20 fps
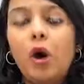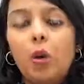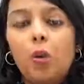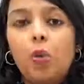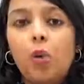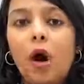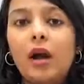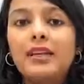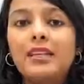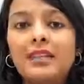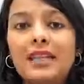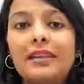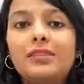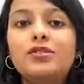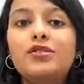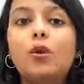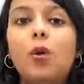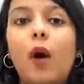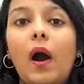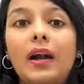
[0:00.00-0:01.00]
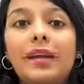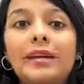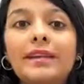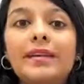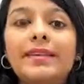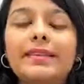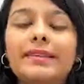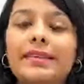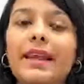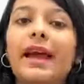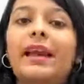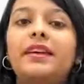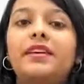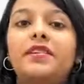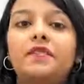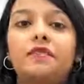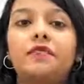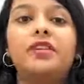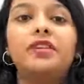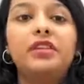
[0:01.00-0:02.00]
wants us to understand
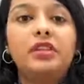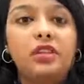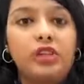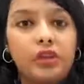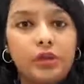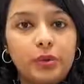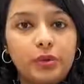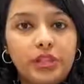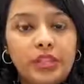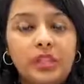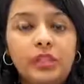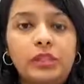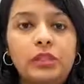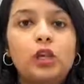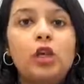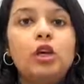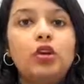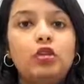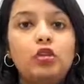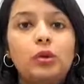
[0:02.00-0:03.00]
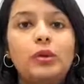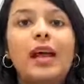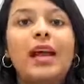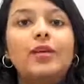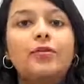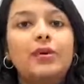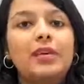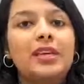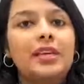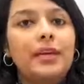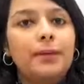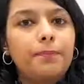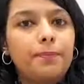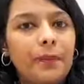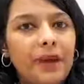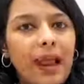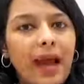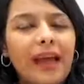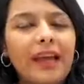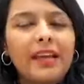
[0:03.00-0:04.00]
different theories so that we can
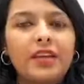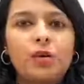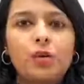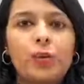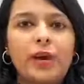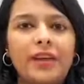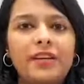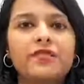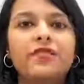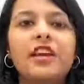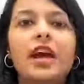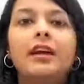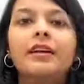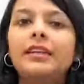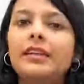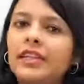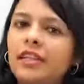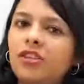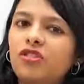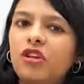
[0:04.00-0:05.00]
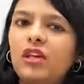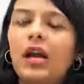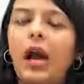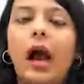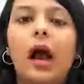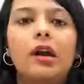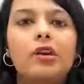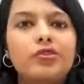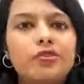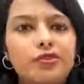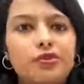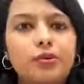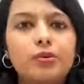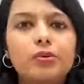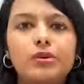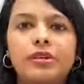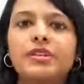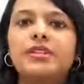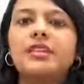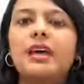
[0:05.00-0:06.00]
apply when we are teaching our
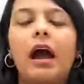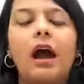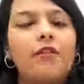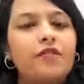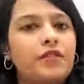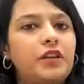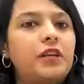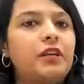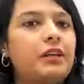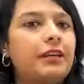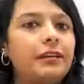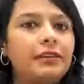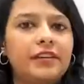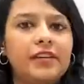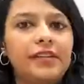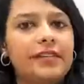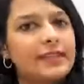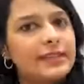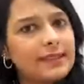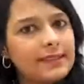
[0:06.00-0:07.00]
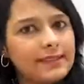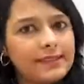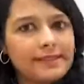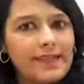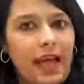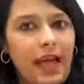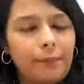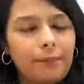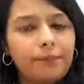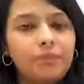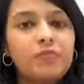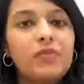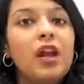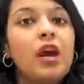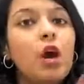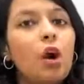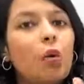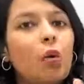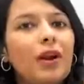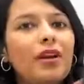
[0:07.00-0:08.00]
students after clearing this exam.
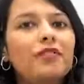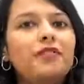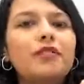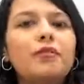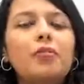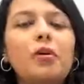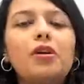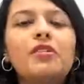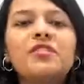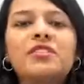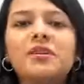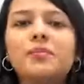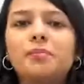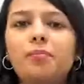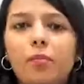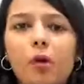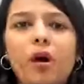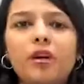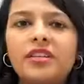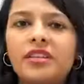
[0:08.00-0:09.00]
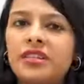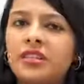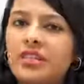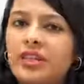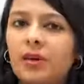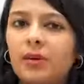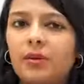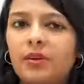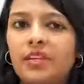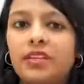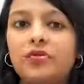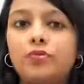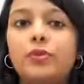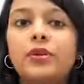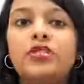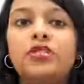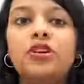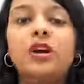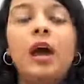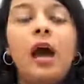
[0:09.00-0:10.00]
One of the most important theories
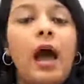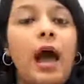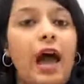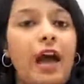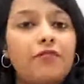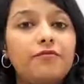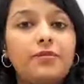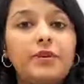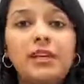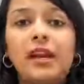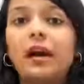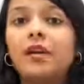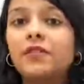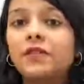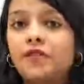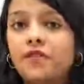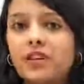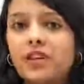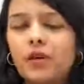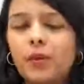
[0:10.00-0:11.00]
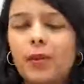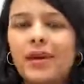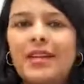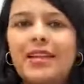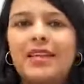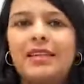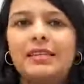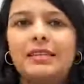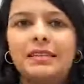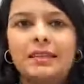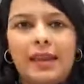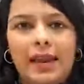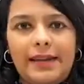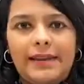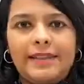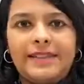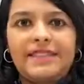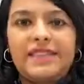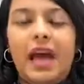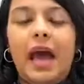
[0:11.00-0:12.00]
which have been asked frequently in the NET
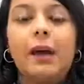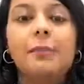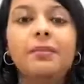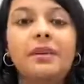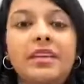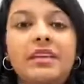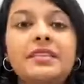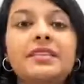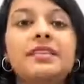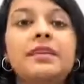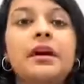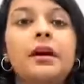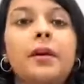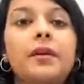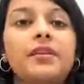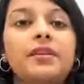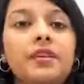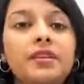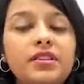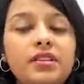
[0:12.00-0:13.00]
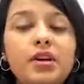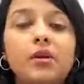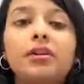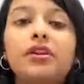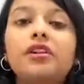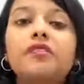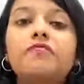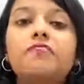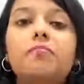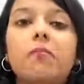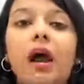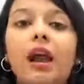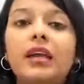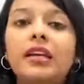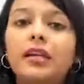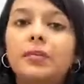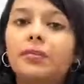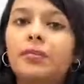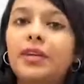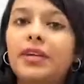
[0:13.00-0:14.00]
exam is the theory of
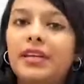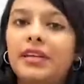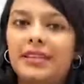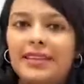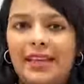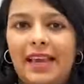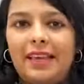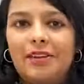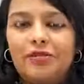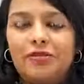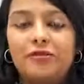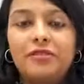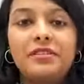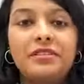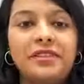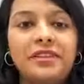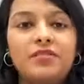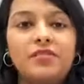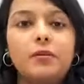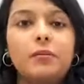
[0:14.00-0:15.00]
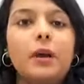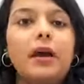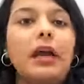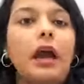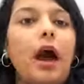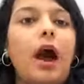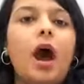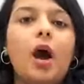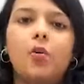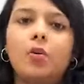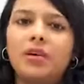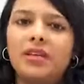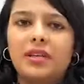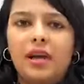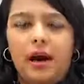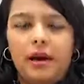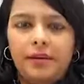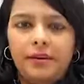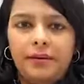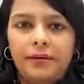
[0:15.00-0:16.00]
multiple intelligence given by Howard
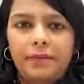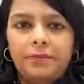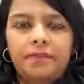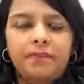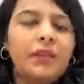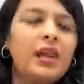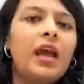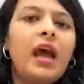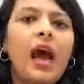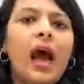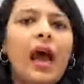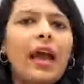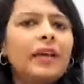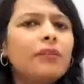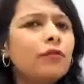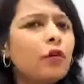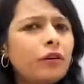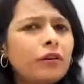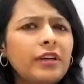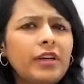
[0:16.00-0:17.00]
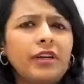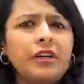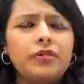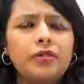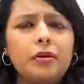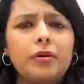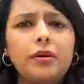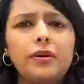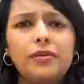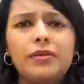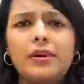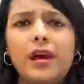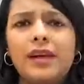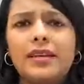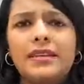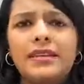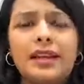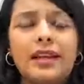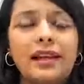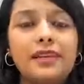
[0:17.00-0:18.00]
Gardner. I have already told you
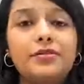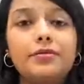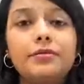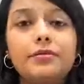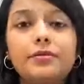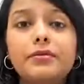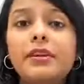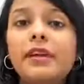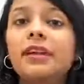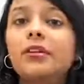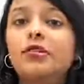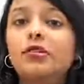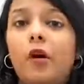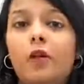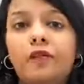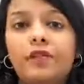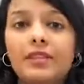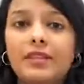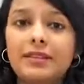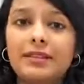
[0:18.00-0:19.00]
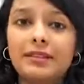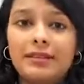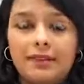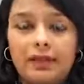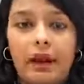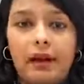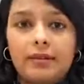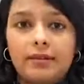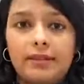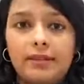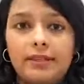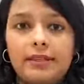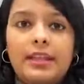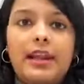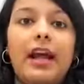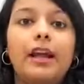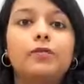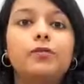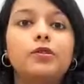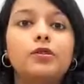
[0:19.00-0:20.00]
guys that I used to take soft skills classes,
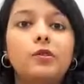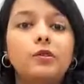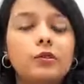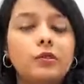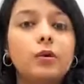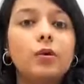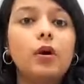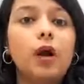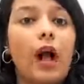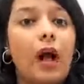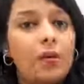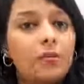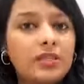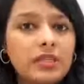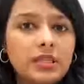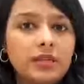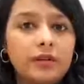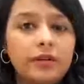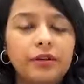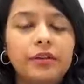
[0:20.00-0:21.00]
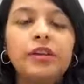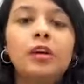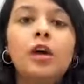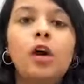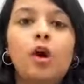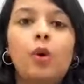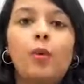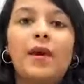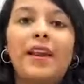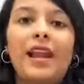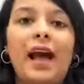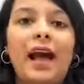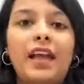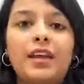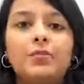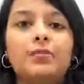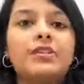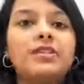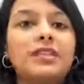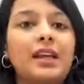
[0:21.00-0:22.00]
and I was also a counselor when
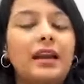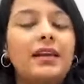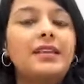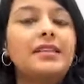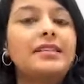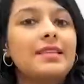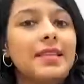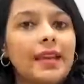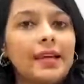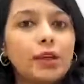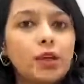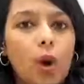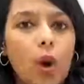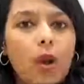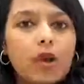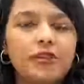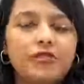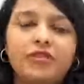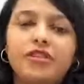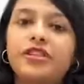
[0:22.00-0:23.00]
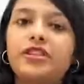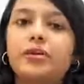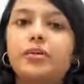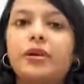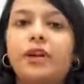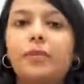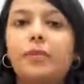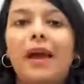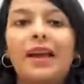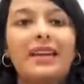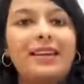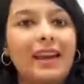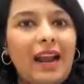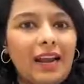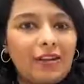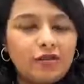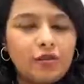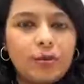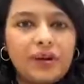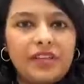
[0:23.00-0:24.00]
I was studying psychology during my
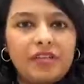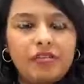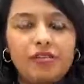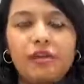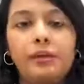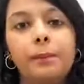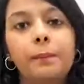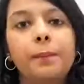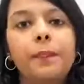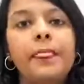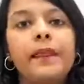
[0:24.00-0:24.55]
graduation.